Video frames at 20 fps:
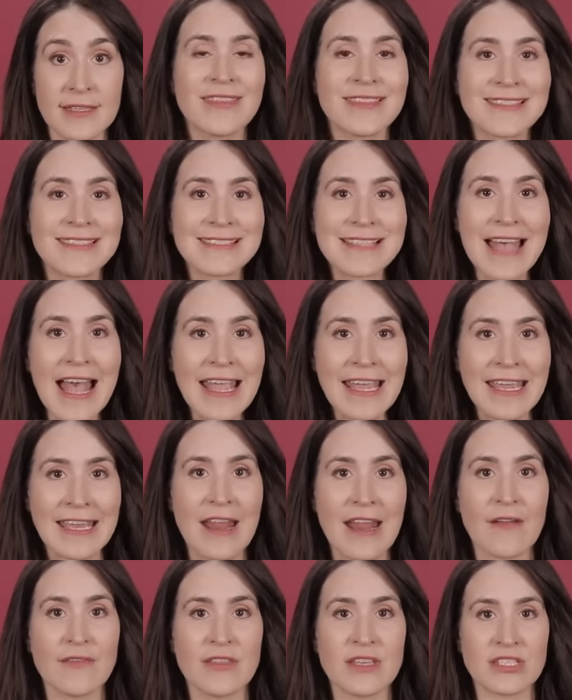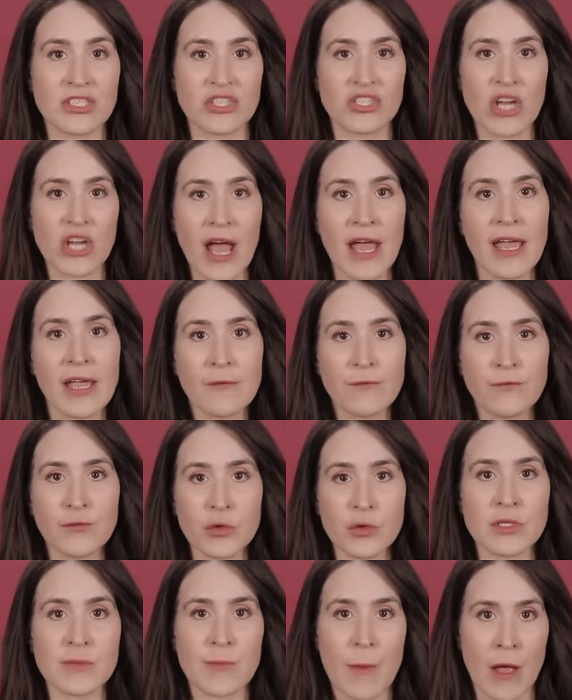The sight of this giant
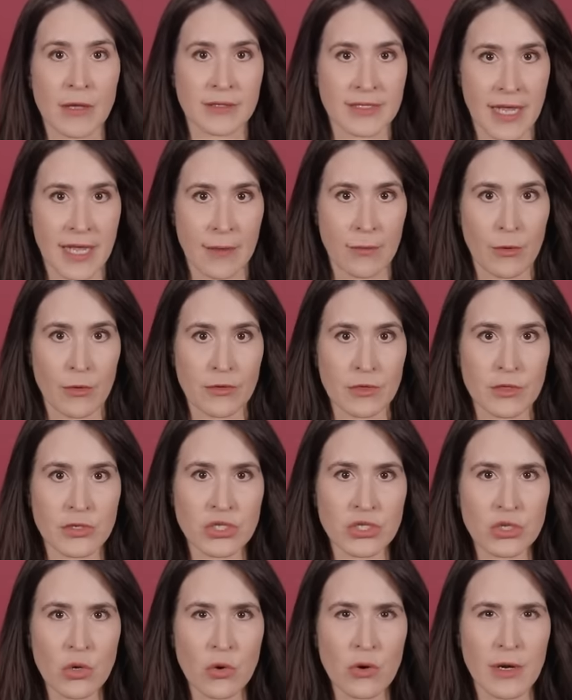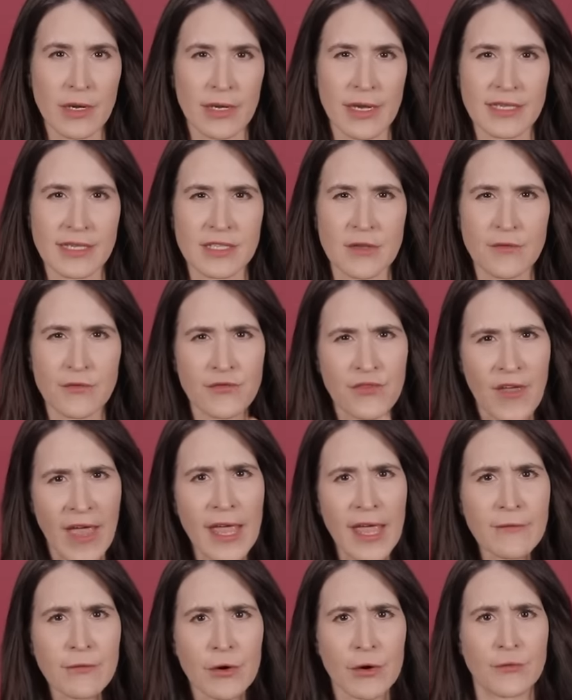foosball table they're storing as a
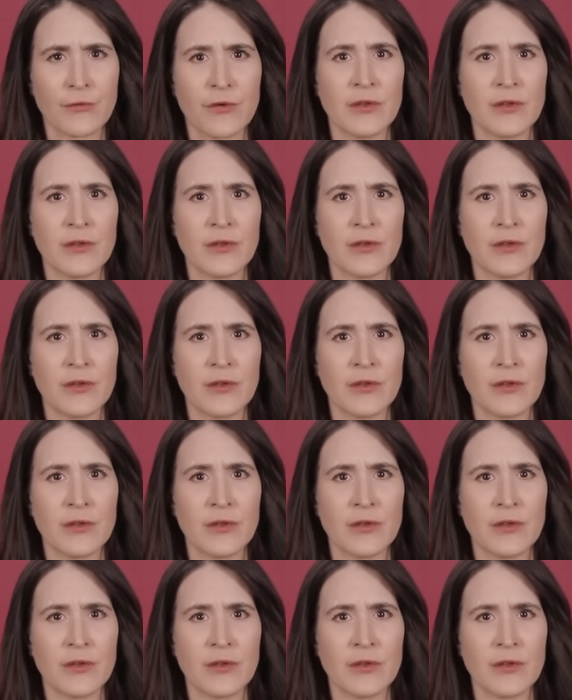favor